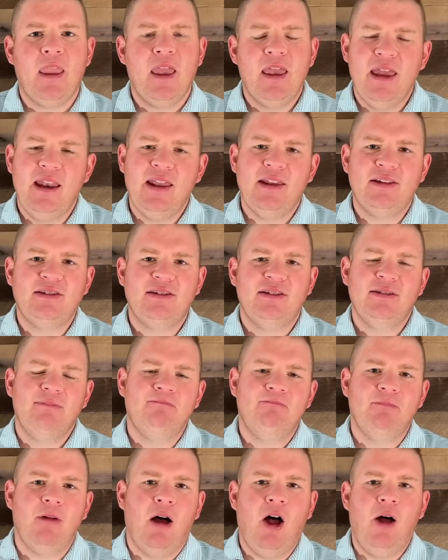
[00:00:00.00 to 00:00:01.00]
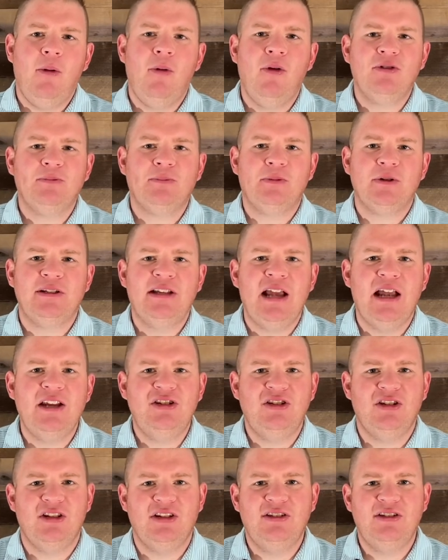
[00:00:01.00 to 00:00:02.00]
It is almost
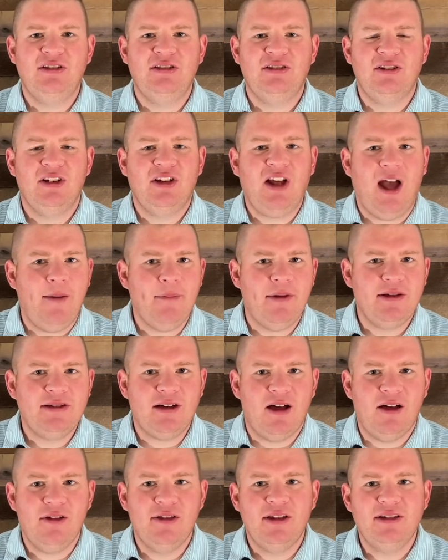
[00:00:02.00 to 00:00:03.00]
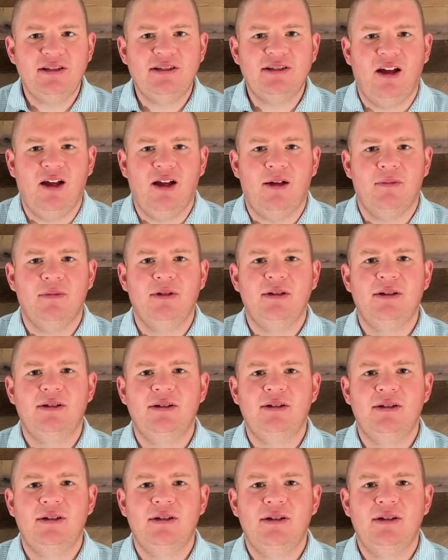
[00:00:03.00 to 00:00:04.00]
pretentious to comment on this psalm.
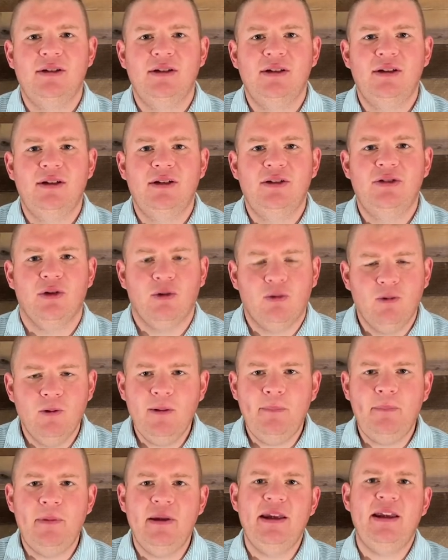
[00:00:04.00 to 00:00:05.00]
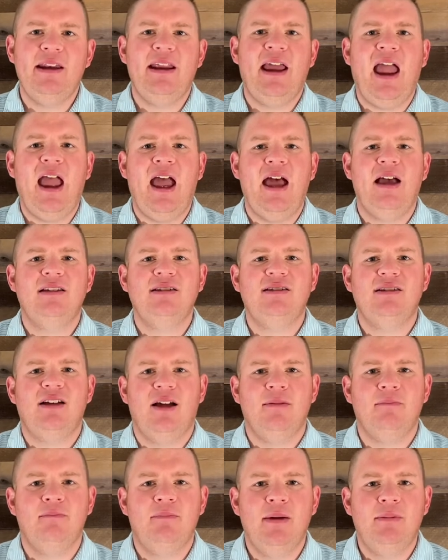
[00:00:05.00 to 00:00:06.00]
The grip it has
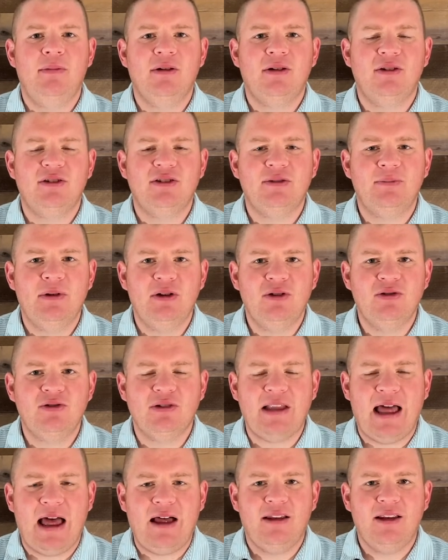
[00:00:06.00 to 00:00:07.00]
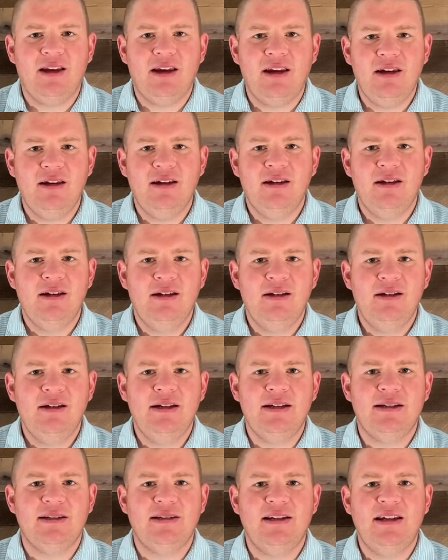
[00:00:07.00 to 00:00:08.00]
on biblical spirituality
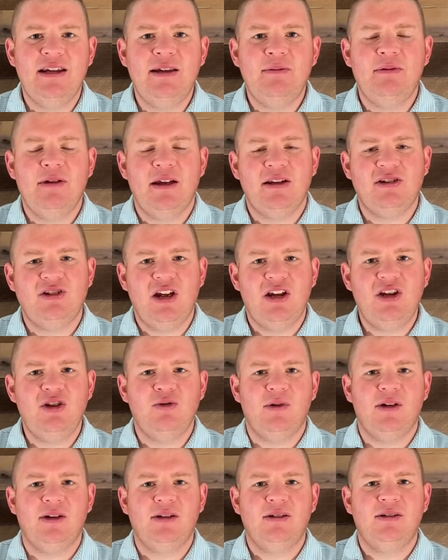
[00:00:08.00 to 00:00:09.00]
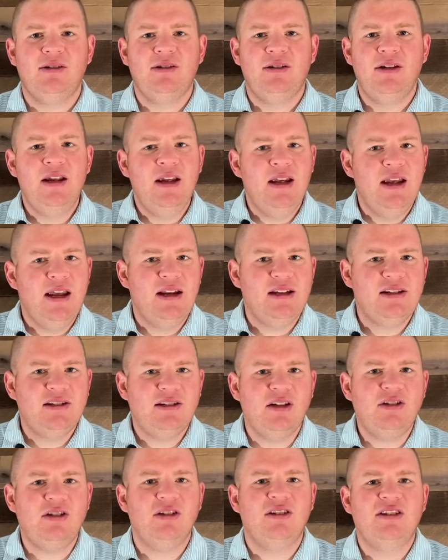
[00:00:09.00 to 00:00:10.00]
is deep and genuine. It is
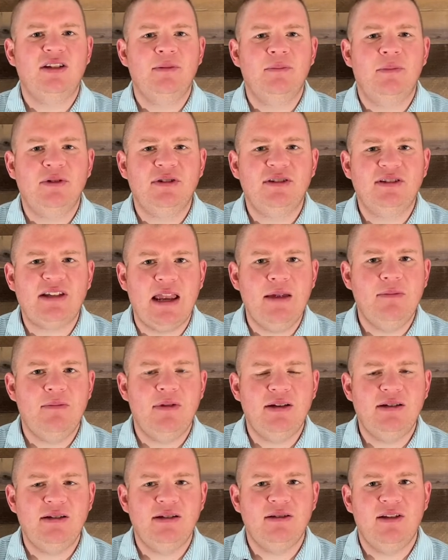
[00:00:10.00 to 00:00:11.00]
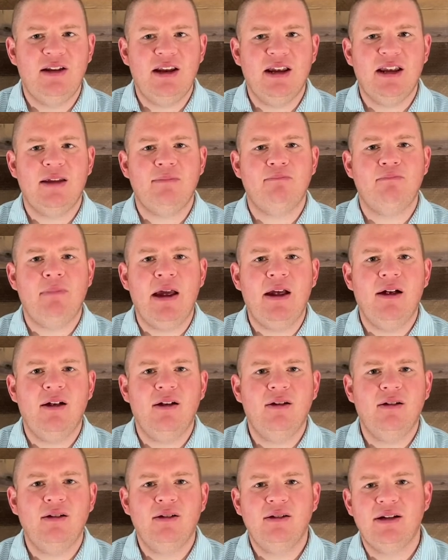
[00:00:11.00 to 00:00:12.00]
such a simple statement that it can
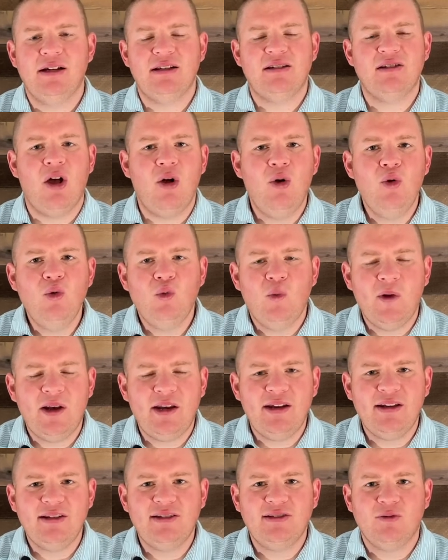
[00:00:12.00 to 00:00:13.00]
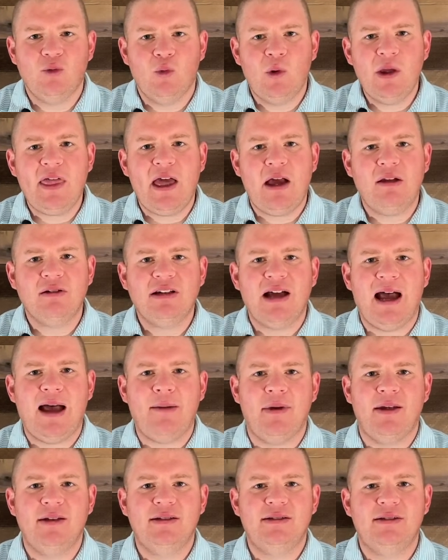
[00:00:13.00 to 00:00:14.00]
bear its own witness without
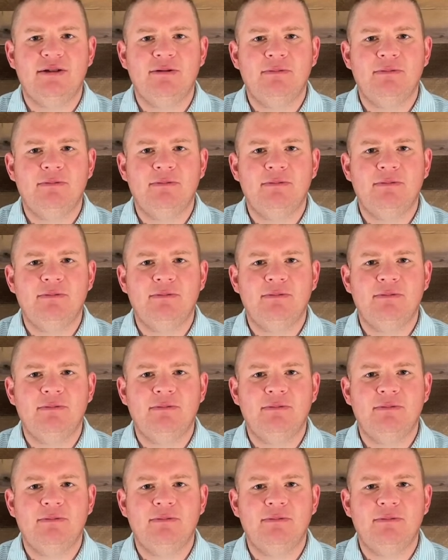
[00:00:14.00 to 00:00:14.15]
comment.